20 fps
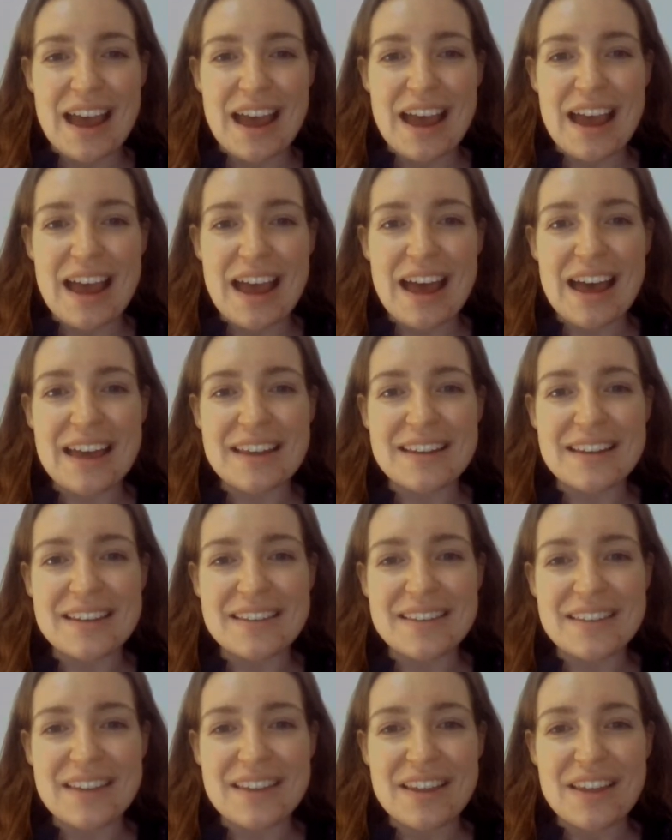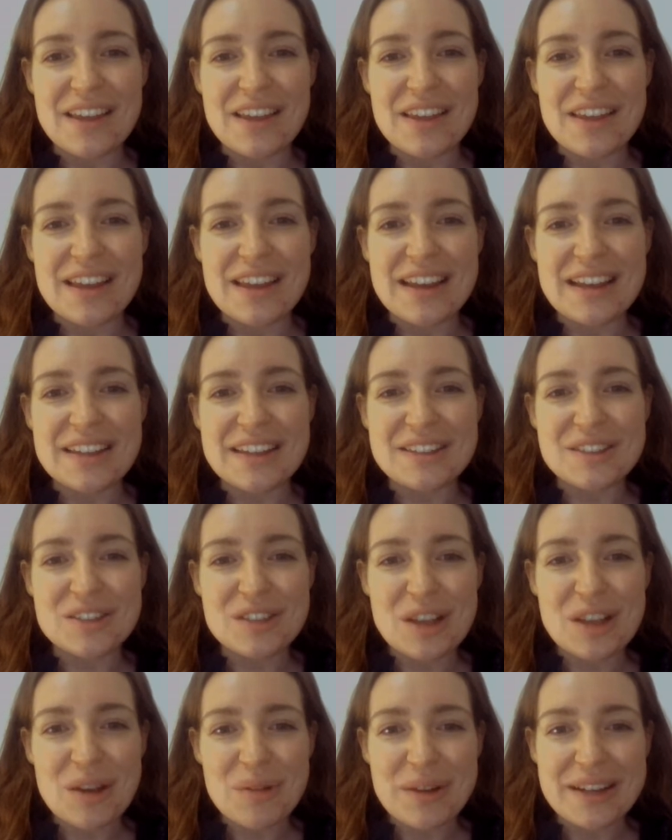And it's
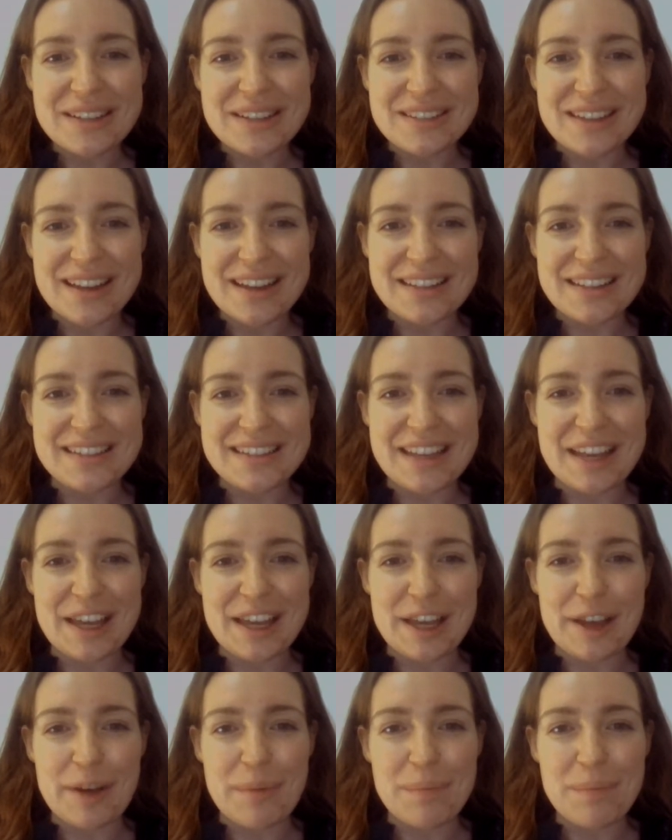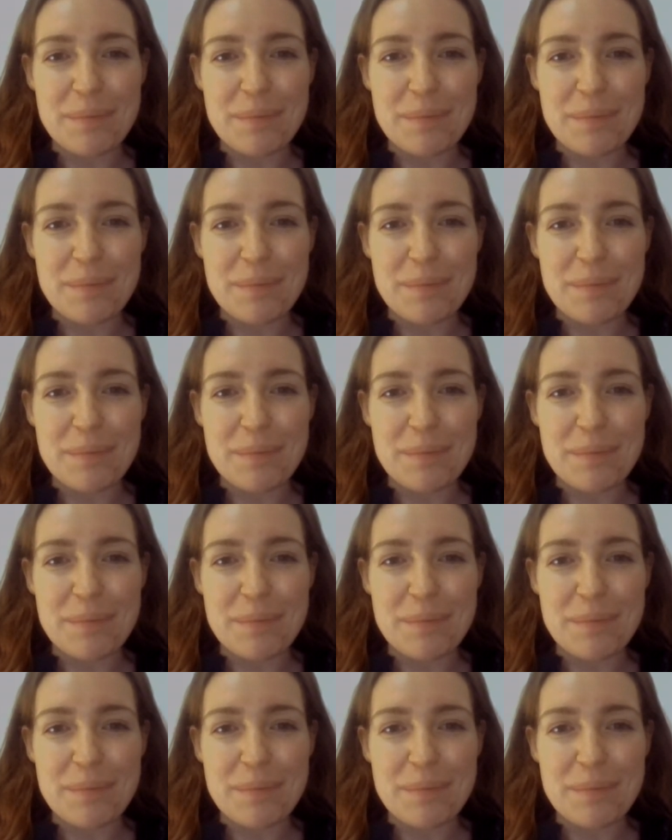so exciting